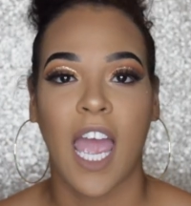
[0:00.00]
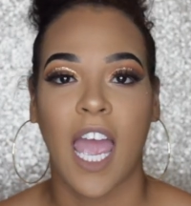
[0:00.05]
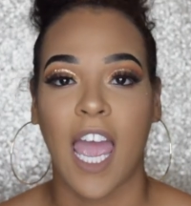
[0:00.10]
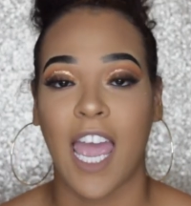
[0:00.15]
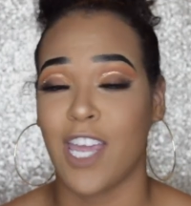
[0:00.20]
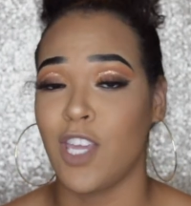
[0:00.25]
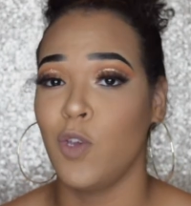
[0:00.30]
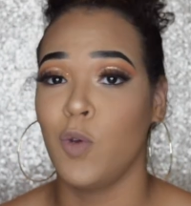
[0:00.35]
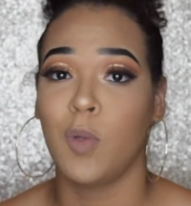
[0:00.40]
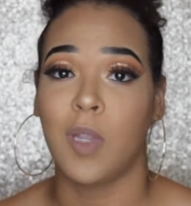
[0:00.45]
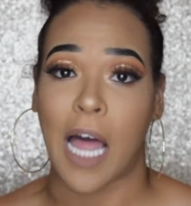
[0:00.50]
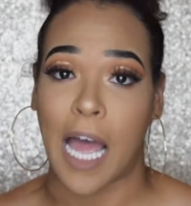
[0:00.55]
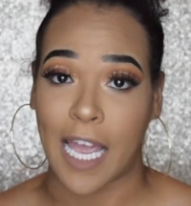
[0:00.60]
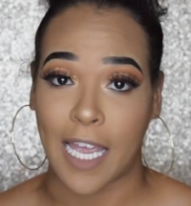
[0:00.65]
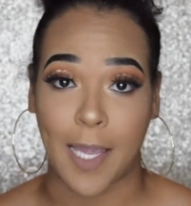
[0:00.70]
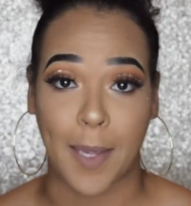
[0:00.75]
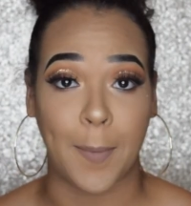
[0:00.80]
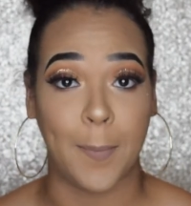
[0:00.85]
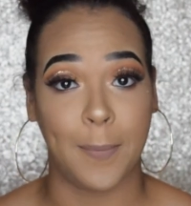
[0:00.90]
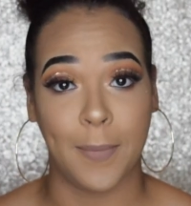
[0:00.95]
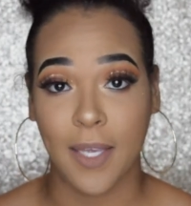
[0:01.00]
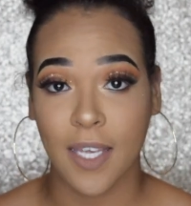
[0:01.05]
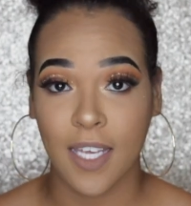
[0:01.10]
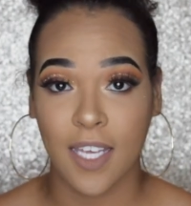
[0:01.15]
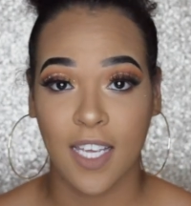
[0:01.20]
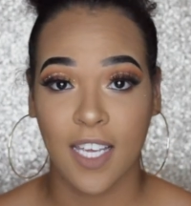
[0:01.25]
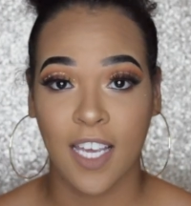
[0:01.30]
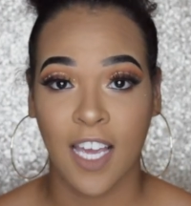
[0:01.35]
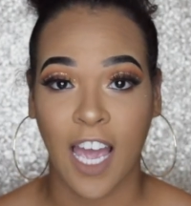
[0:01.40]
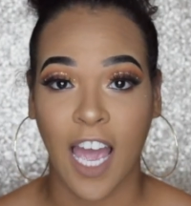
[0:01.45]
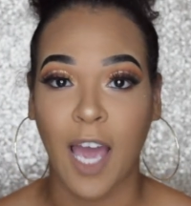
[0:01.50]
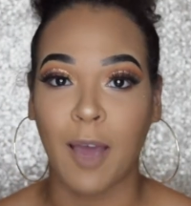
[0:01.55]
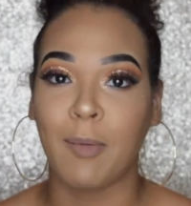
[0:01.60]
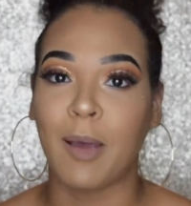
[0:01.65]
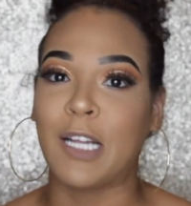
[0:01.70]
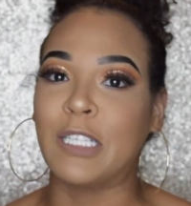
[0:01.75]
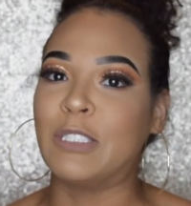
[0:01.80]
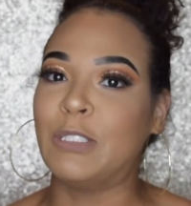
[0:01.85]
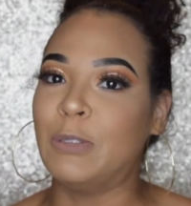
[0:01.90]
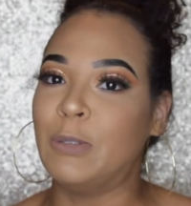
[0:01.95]
and you like me, how
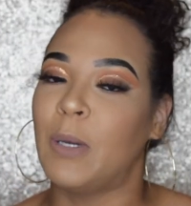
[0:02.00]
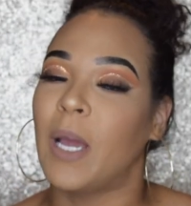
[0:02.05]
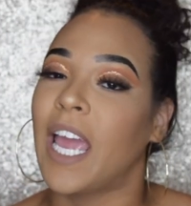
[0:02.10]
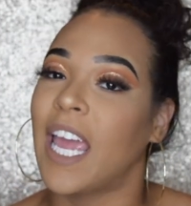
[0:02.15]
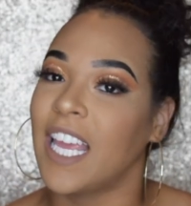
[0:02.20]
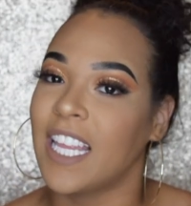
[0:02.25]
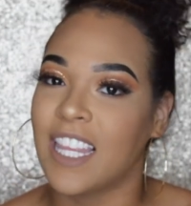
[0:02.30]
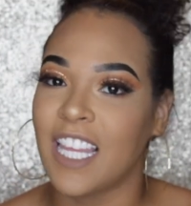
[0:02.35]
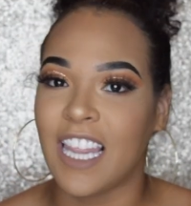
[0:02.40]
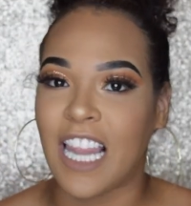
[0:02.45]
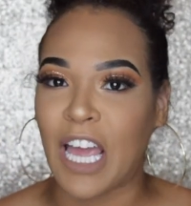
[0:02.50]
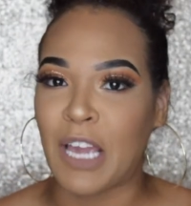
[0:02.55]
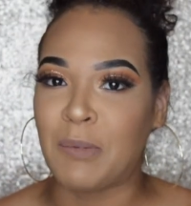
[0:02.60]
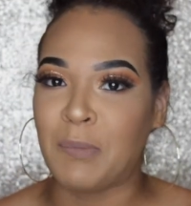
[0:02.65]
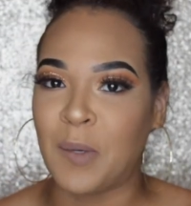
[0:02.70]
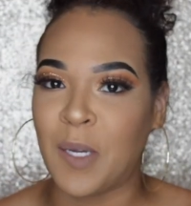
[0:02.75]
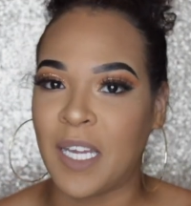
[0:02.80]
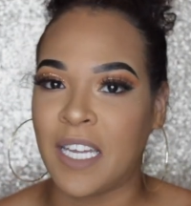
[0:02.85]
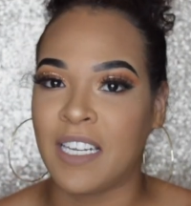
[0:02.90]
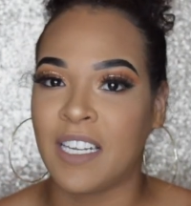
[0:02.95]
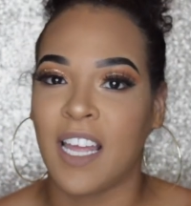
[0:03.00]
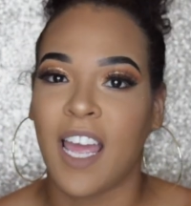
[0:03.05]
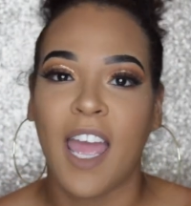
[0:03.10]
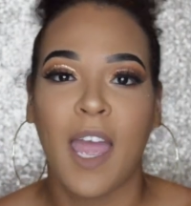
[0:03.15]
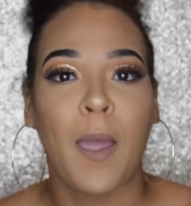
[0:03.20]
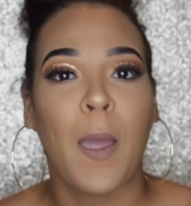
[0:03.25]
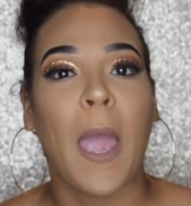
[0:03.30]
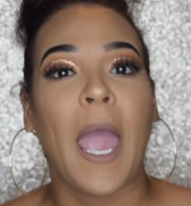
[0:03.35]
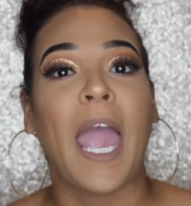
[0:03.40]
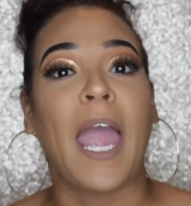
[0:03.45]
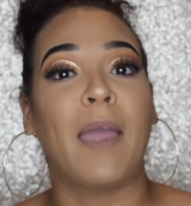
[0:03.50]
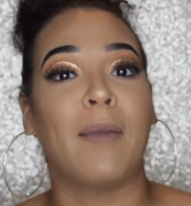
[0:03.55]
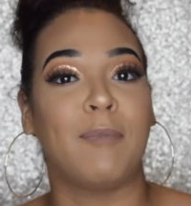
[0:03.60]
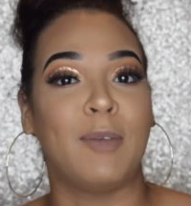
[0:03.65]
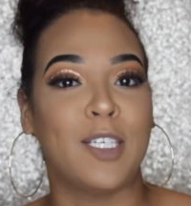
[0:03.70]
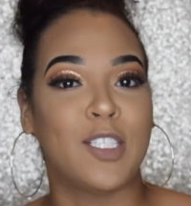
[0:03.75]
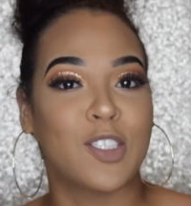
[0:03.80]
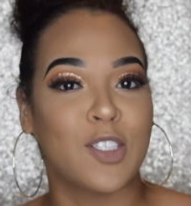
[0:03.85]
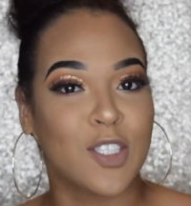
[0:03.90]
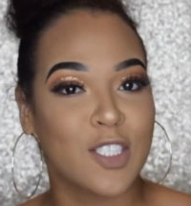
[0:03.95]
about you hit the like button and be
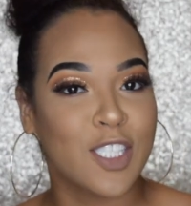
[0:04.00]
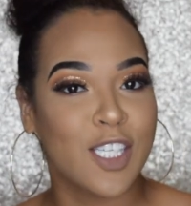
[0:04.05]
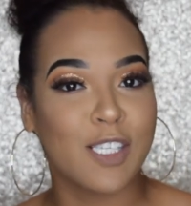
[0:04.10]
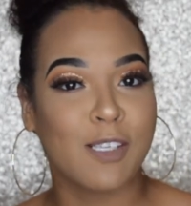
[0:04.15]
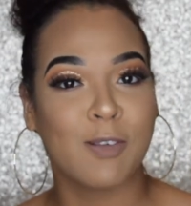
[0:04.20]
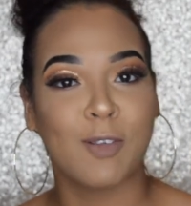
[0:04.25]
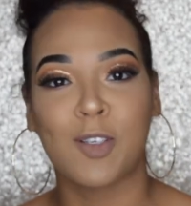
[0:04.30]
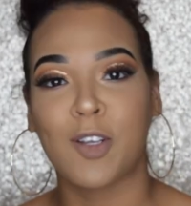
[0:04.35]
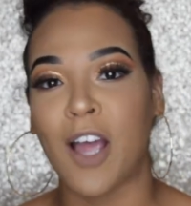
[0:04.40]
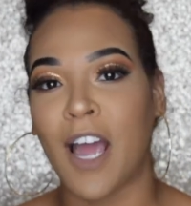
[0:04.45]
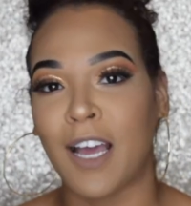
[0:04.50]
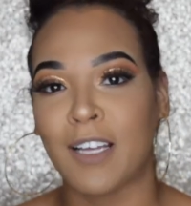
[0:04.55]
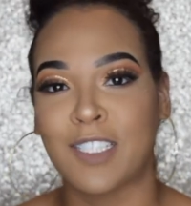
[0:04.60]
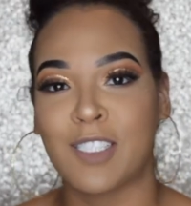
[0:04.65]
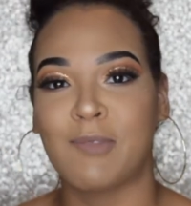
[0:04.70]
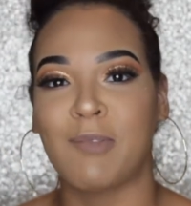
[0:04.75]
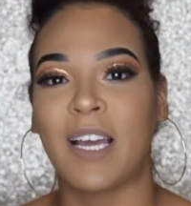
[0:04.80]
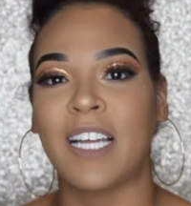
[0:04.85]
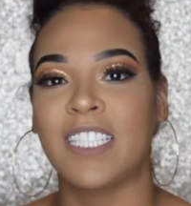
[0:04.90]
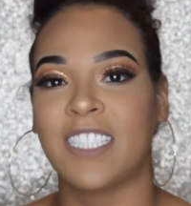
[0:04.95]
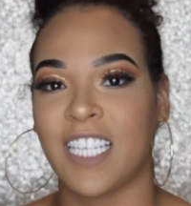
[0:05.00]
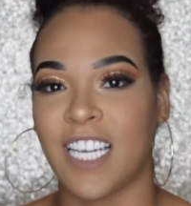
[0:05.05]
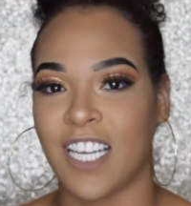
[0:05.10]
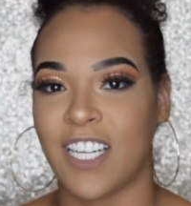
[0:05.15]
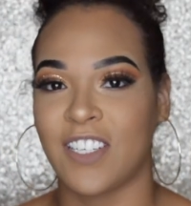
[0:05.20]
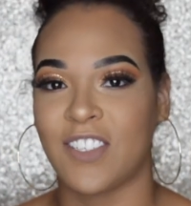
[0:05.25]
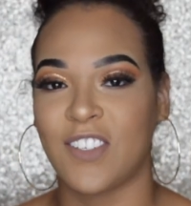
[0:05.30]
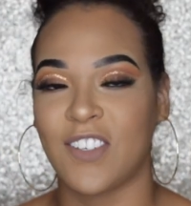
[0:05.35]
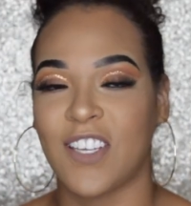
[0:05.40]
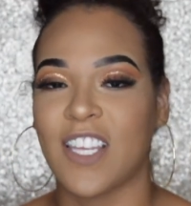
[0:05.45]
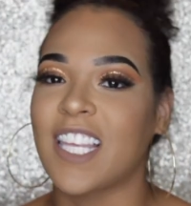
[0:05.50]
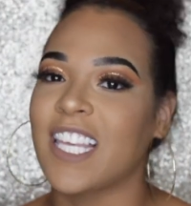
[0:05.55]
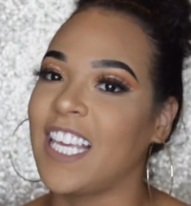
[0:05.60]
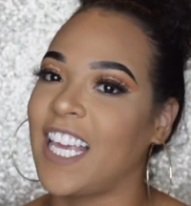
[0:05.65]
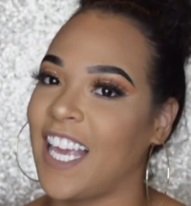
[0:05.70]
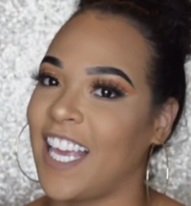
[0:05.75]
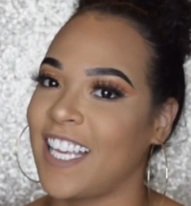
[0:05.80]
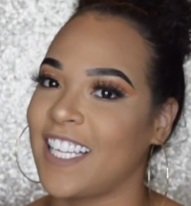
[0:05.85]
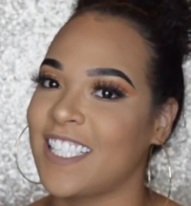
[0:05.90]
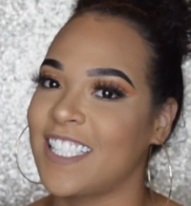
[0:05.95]
sure to subscribe to my channel.
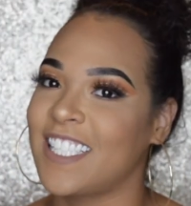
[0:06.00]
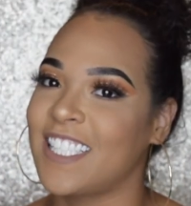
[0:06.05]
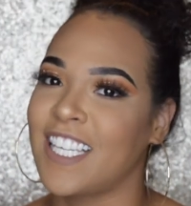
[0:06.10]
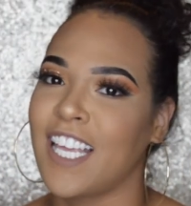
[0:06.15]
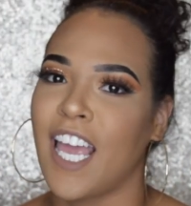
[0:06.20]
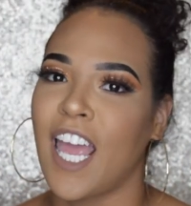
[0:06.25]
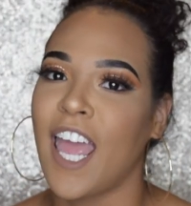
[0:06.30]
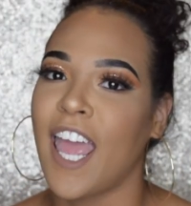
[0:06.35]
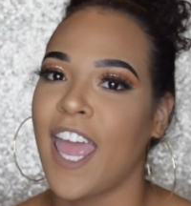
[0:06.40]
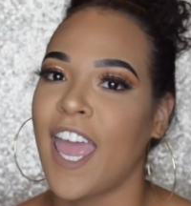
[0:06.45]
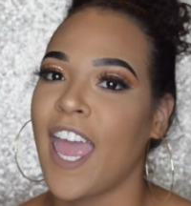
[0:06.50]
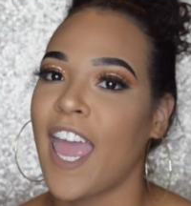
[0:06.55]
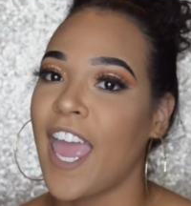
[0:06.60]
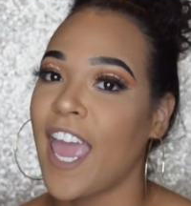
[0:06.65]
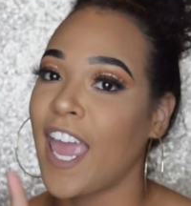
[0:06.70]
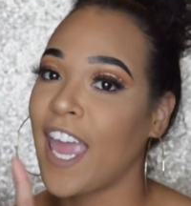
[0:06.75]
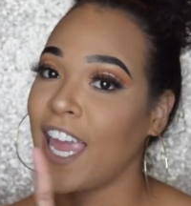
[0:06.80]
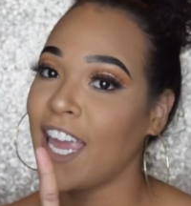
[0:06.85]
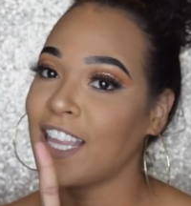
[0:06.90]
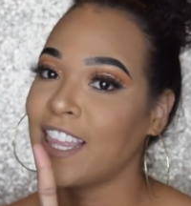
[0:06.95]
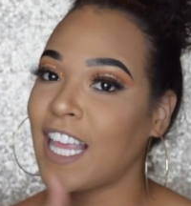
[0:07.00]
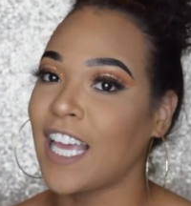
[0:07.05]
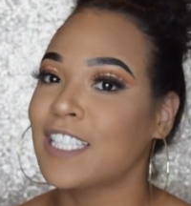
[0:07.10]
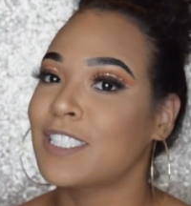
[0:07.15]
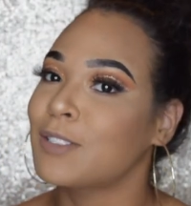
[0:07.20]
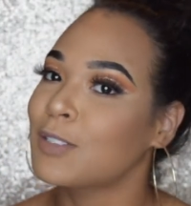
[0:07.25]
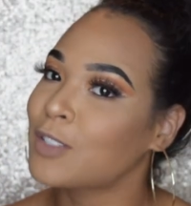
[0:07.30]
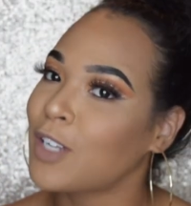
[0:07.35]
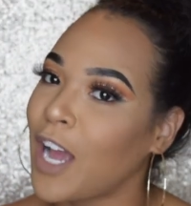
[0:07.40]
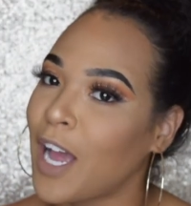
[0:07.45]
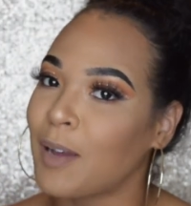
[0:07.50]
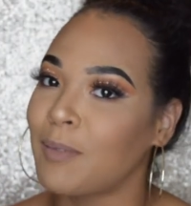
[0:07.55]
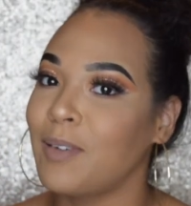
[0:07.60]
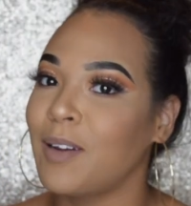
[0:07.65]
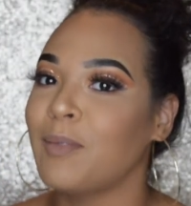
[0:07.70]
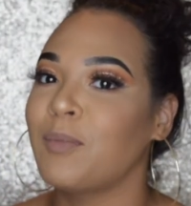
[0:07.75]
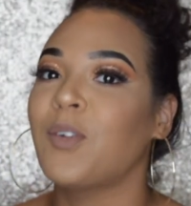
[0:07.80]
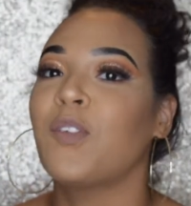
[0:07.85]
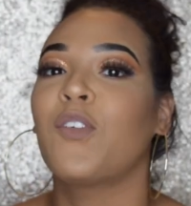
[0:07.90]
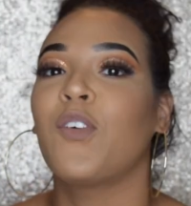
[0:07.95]
Yes, hit that subscribe
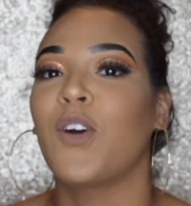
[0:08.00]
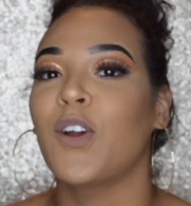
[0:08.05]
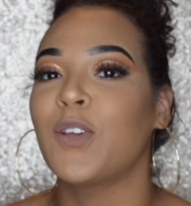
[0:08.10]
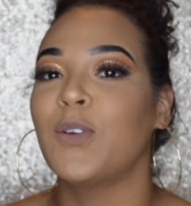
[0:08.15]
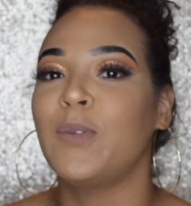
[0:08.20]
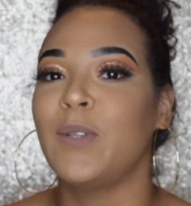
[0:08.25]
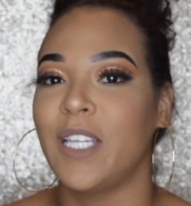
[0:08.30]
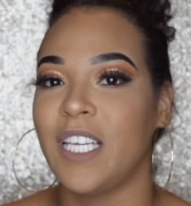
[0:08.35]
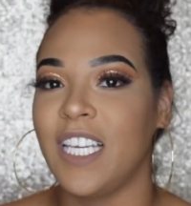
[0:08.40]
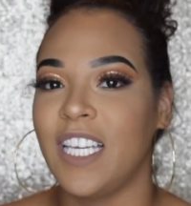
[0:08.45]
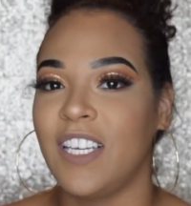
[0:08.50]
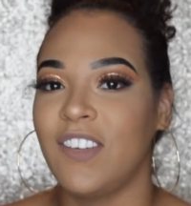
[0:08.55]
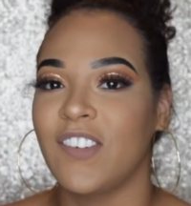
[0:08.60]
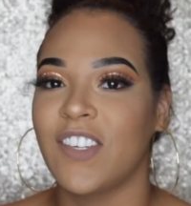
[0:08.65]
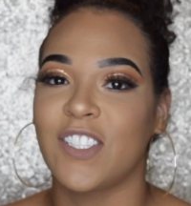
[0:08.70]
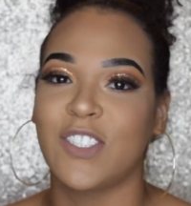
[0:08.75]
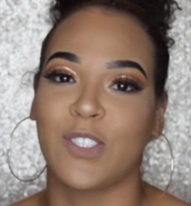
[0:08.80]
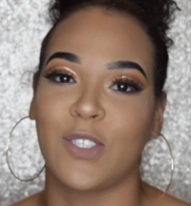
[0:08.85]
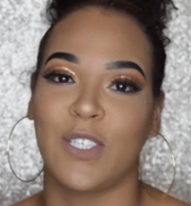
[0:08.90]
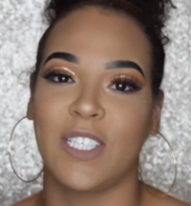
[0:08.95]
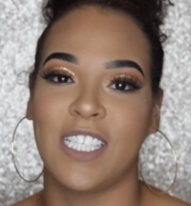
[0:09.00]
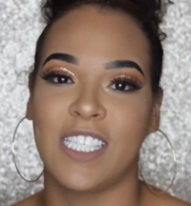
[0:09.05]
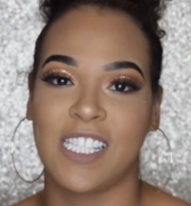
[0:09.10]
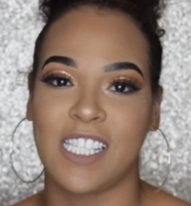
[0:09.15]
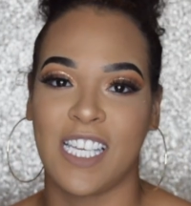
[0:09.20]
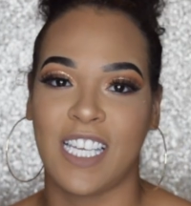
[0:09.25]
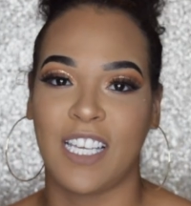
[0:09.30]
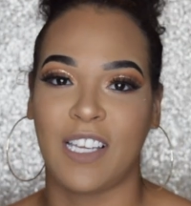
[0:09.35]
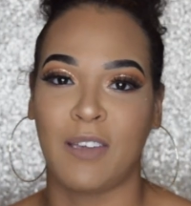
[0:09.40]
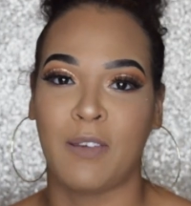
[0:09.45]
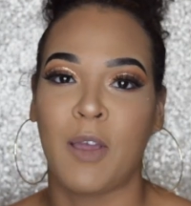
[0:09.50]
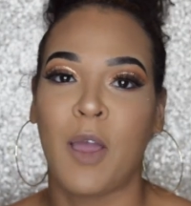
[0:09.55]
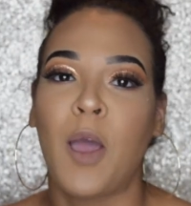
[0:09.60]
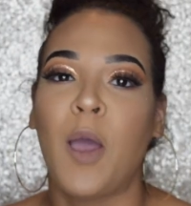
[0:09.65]
button before you leave and join the team.